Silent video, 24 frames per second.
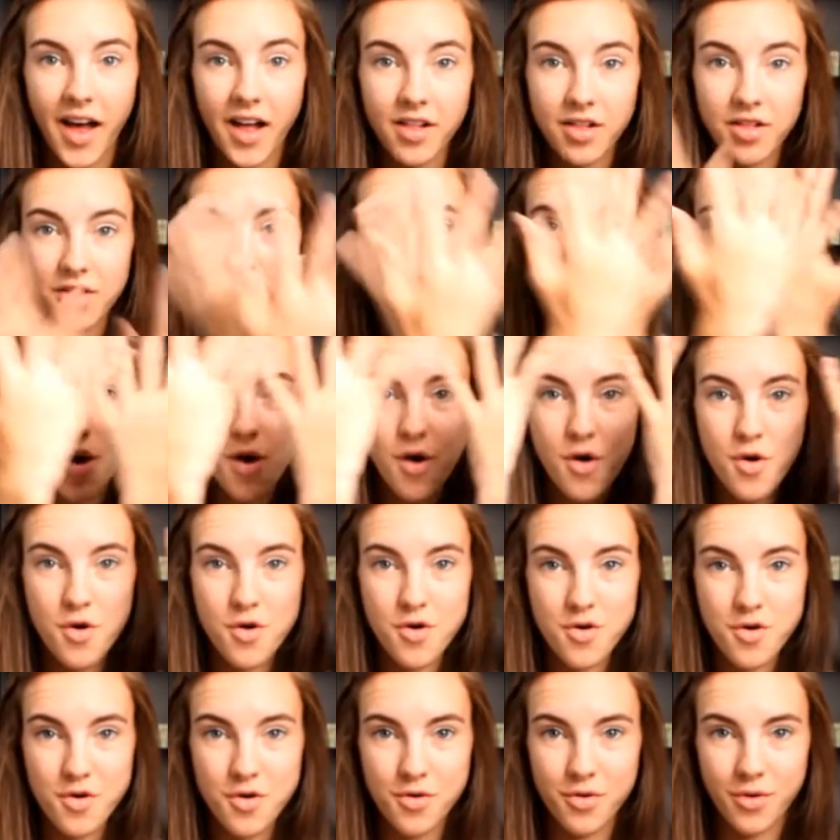
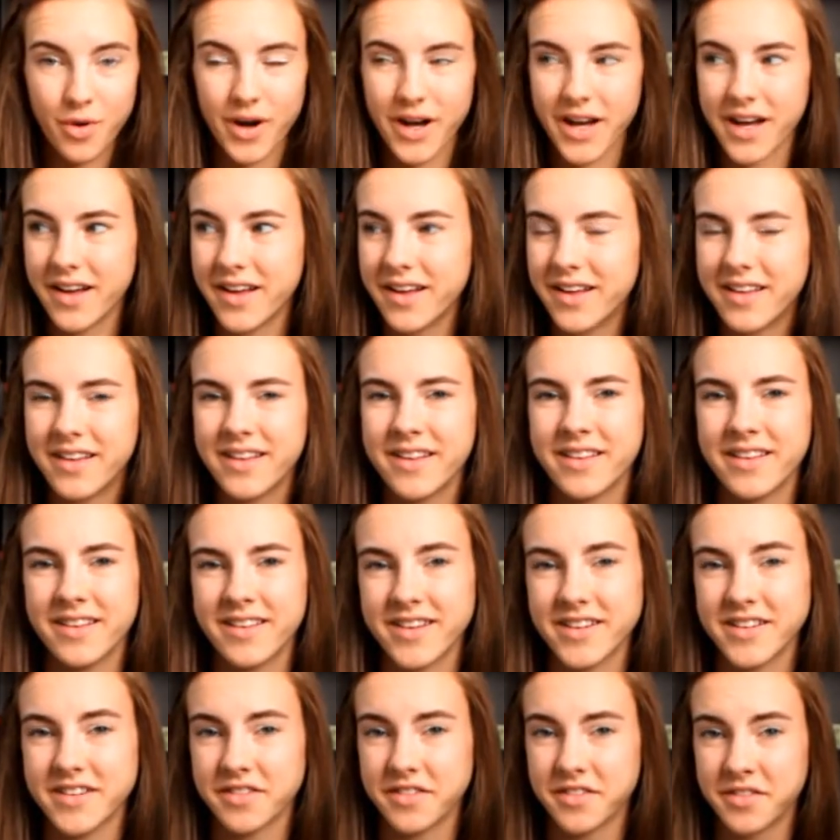Hello!
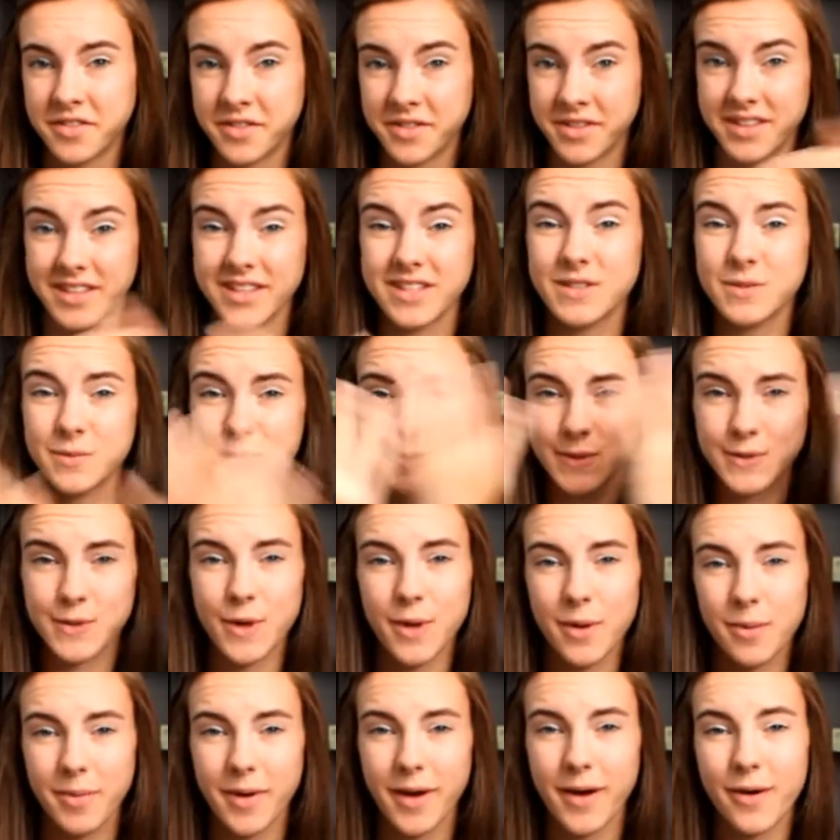I don't know what this was
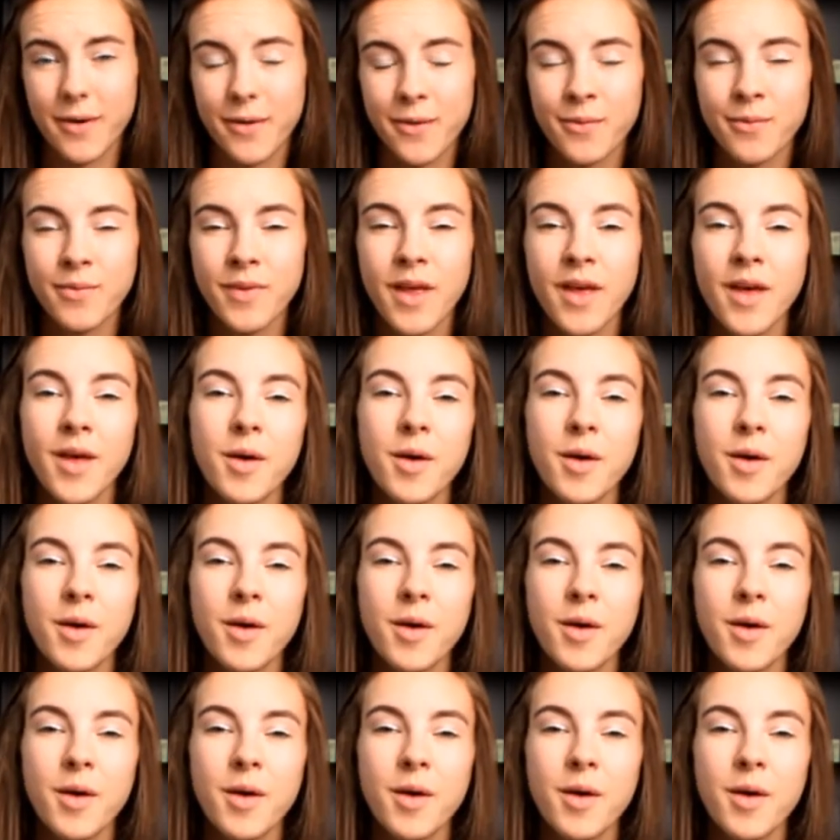all about,